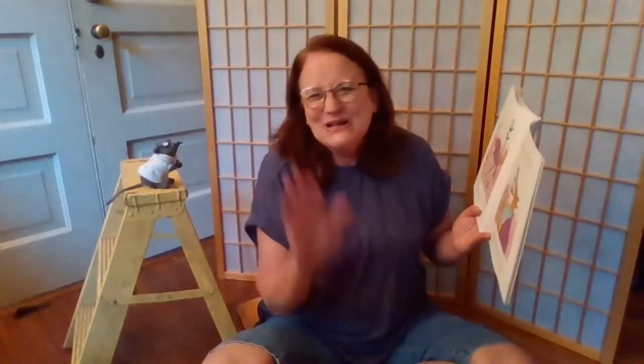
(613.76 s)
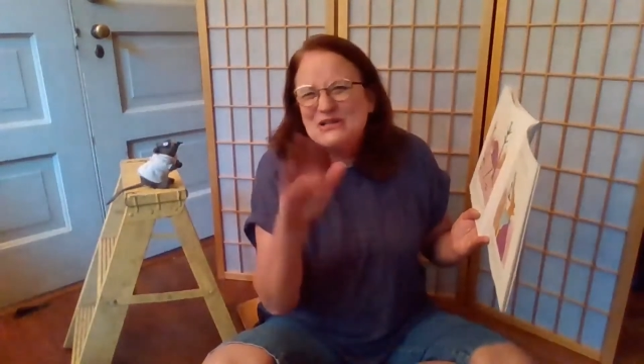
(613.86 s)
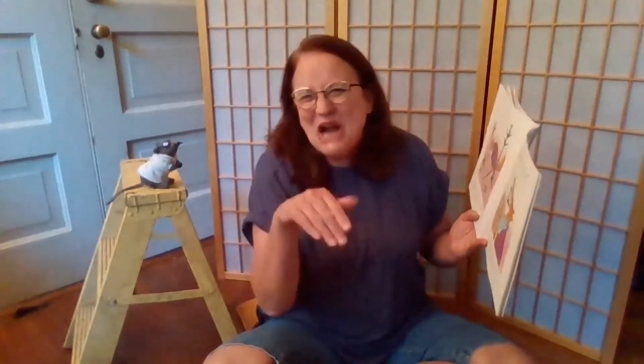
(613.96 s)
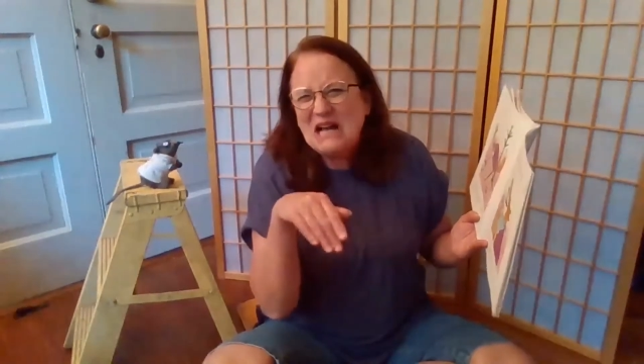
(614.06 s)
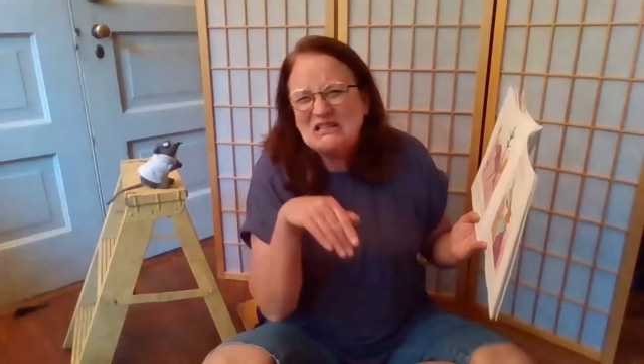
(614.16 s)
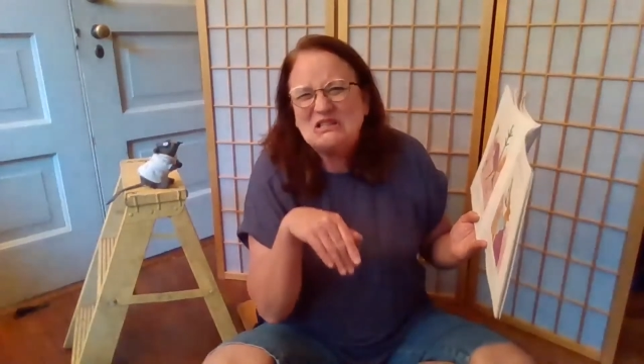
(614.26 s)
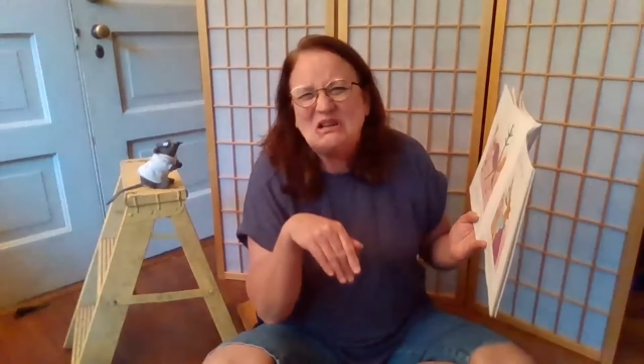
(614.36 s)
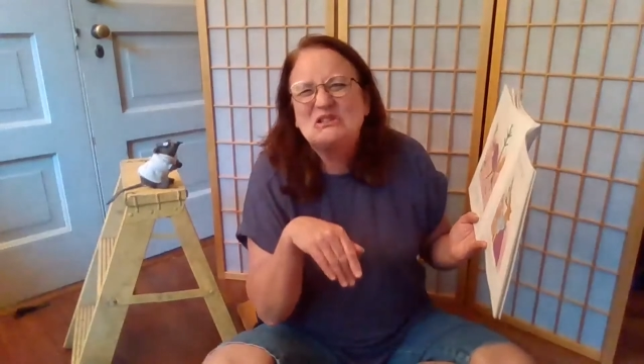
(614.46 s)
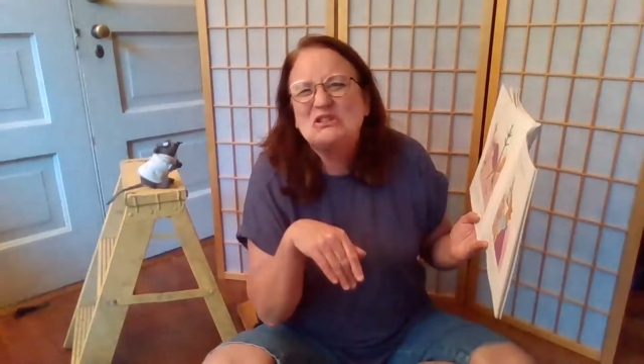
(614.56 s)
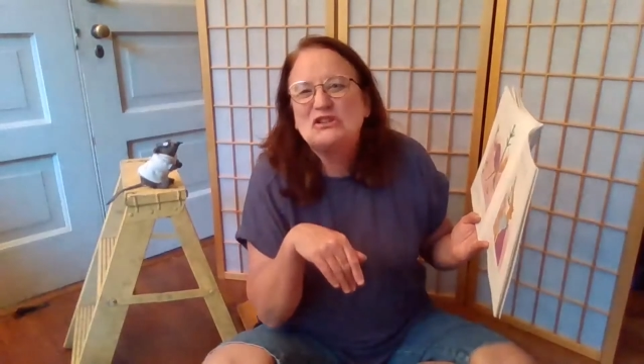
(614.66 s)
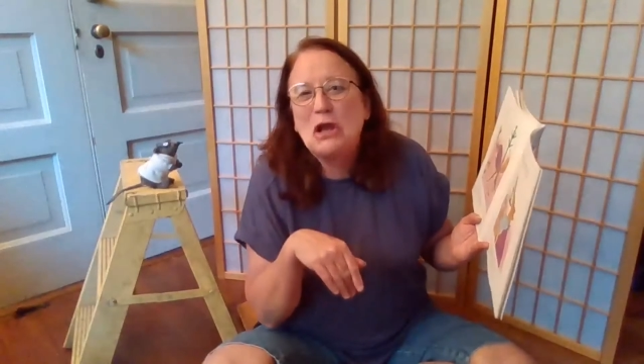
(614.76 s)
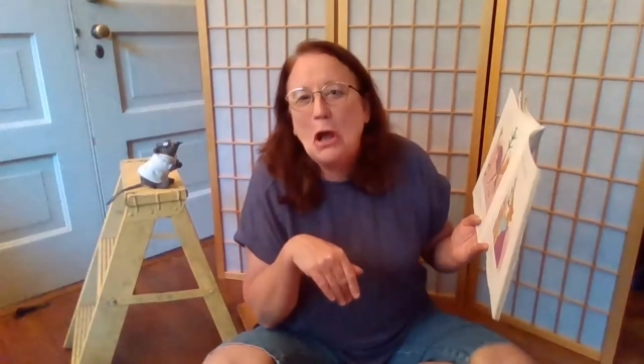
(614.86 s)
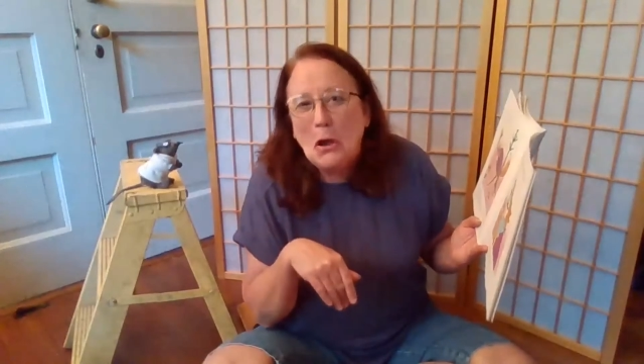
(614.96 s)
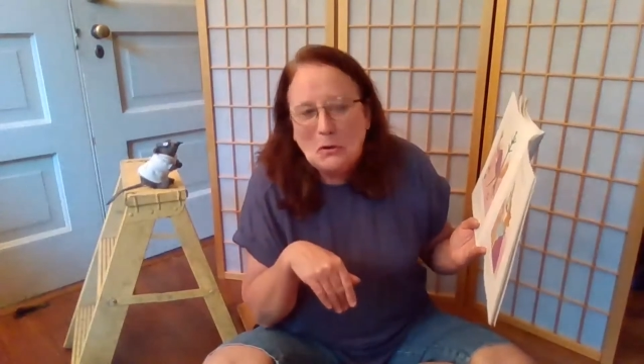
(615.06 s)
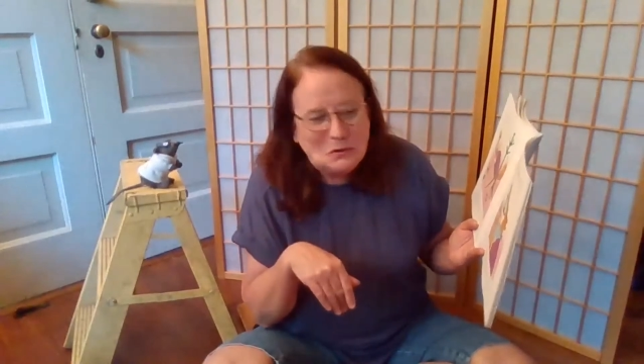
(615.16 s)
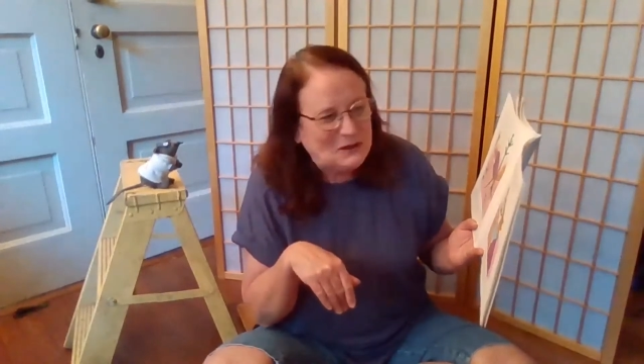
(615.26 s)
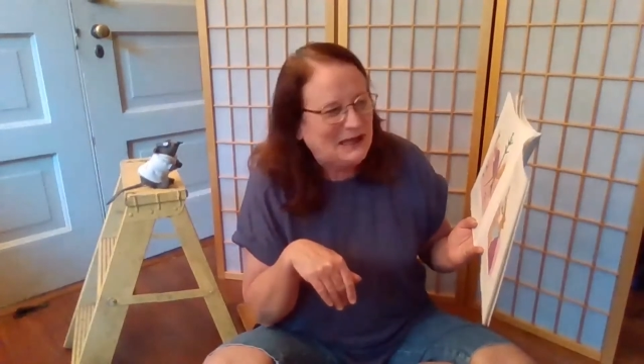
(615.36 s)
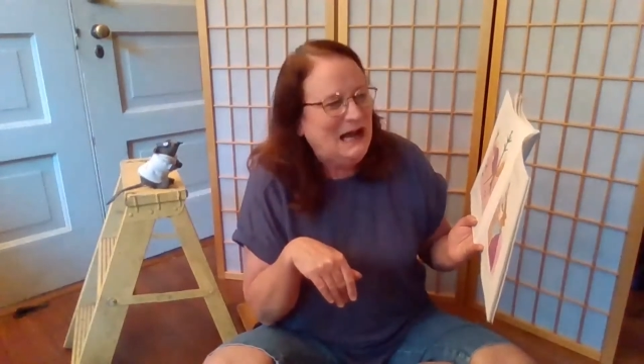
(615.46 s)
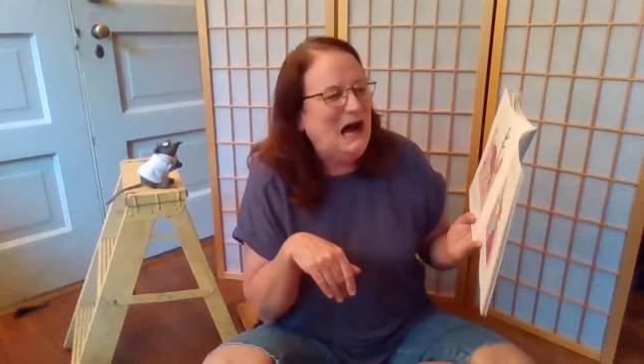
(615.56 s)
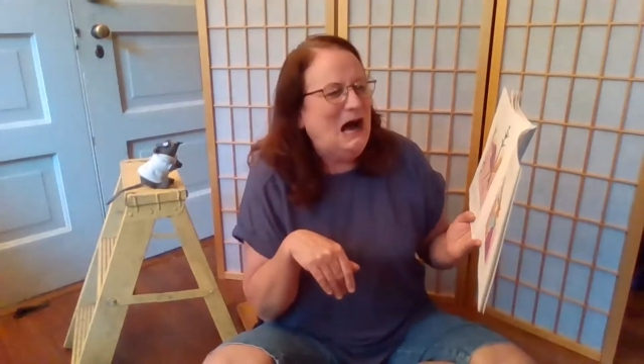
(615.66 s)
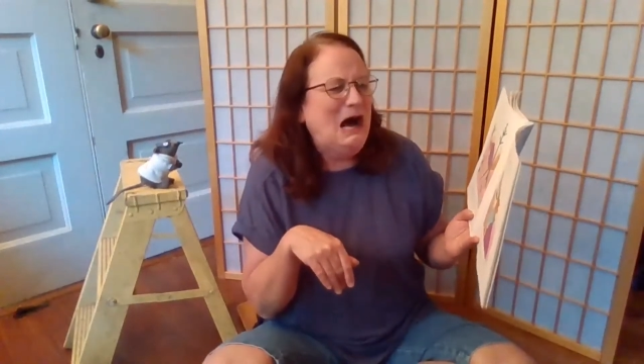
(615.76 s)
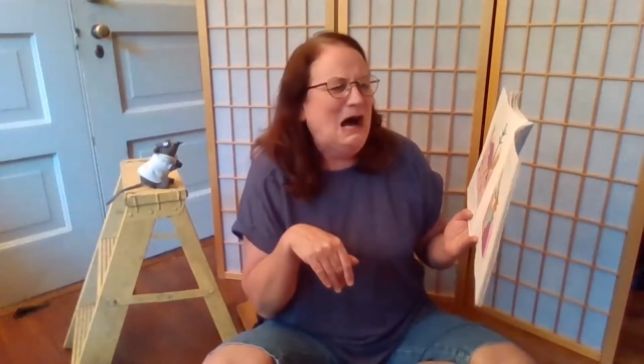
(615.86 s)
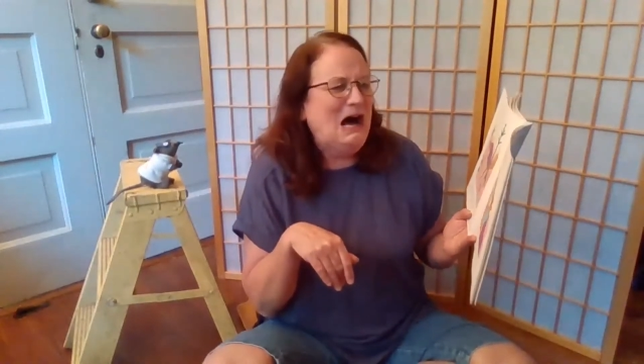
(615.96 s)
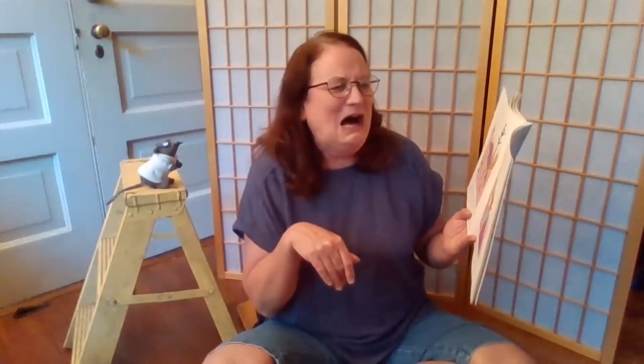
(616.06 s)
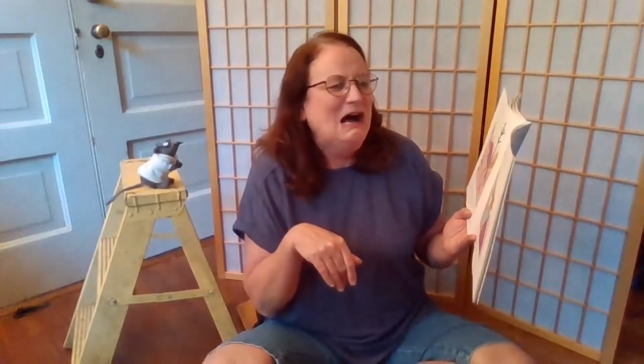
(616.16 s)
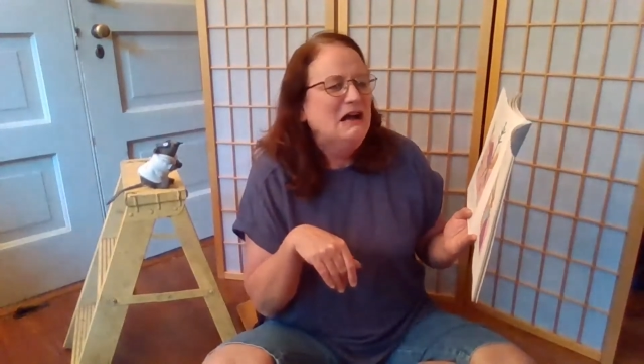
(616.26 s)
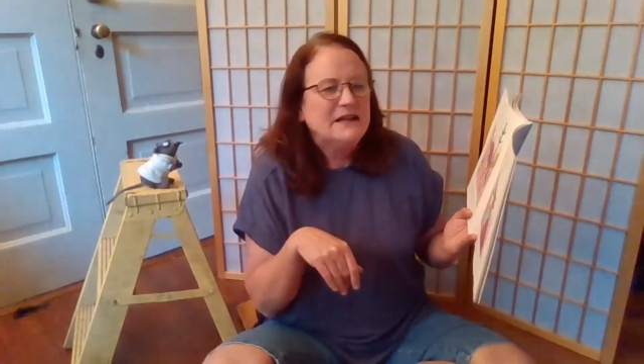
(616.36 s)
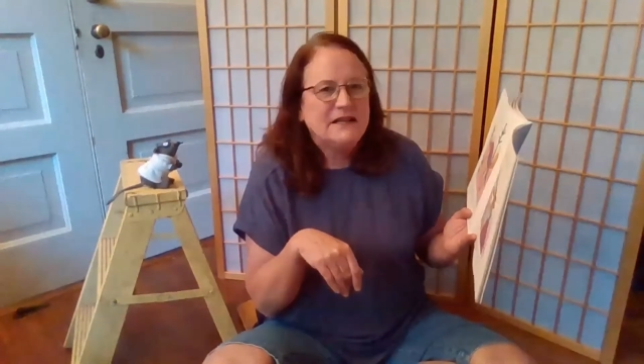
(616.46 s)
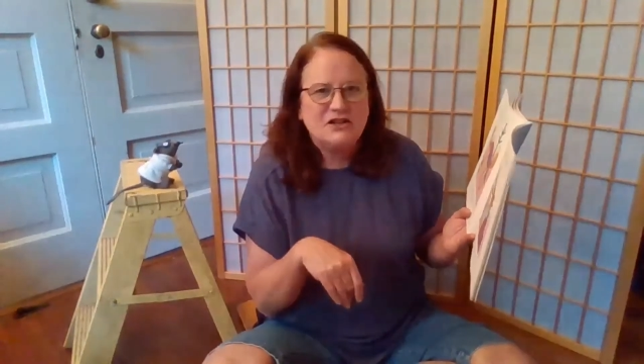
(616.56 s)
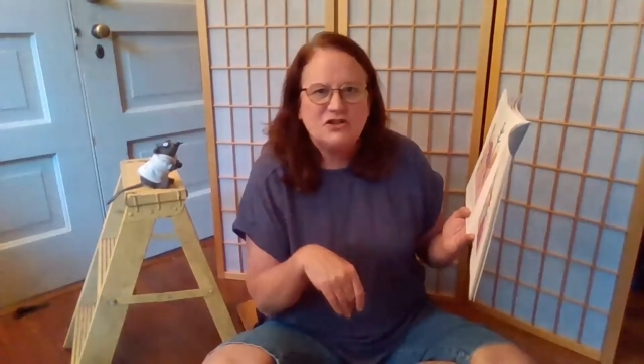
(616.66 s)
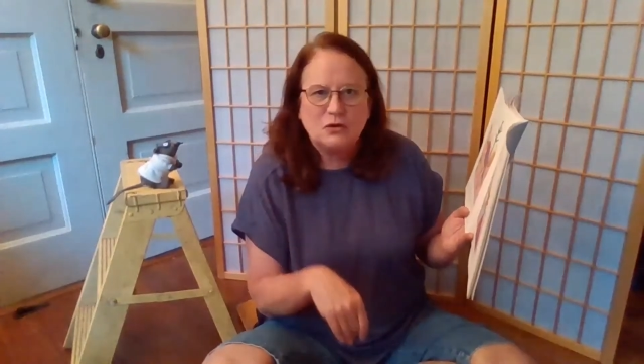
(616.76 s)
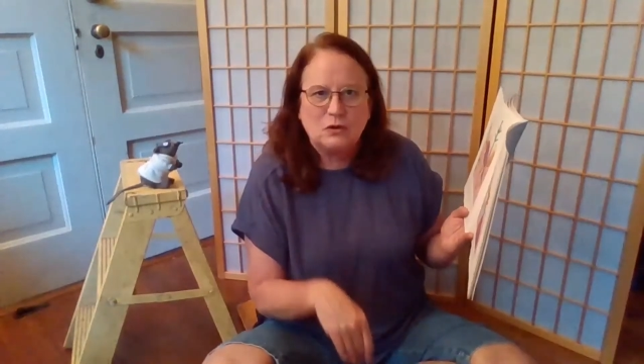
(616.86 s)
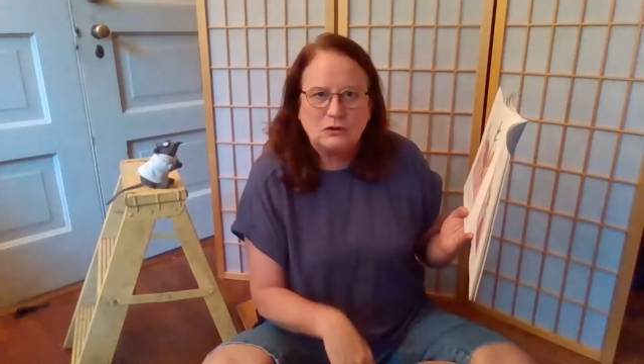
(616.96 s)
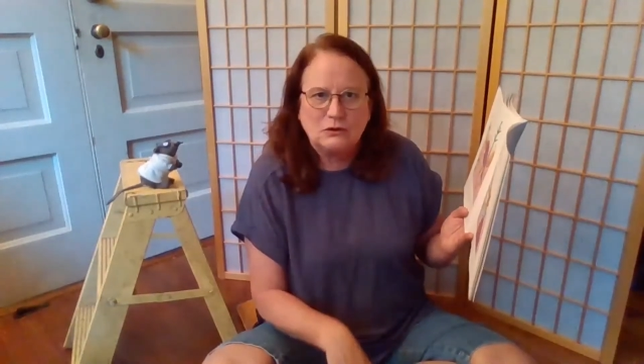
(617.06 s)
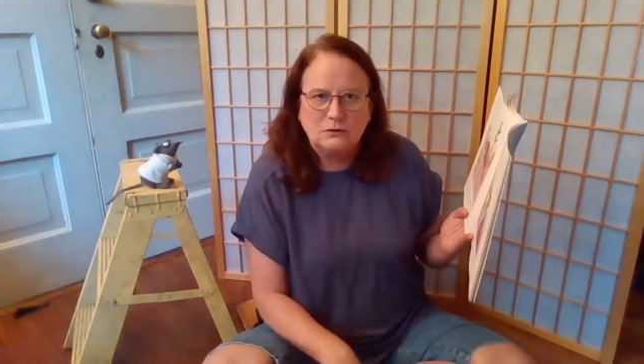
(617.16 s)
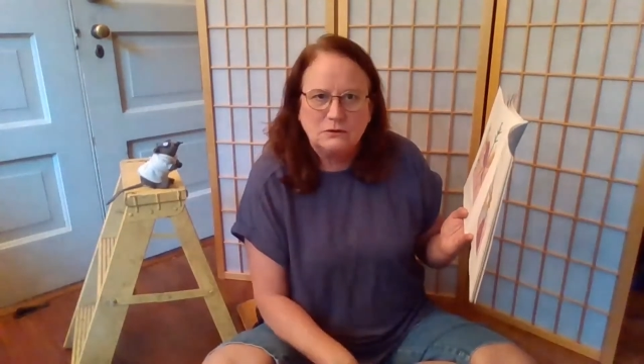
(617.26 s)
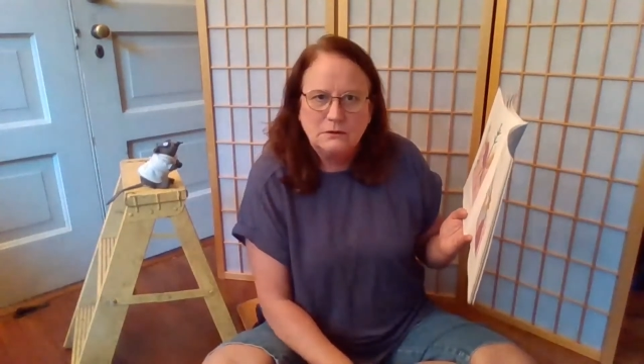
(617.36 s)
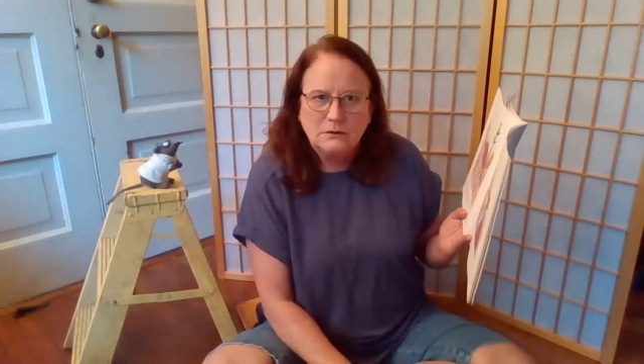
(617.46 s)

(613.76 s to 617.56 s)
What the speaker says: Just a joke, he chortled.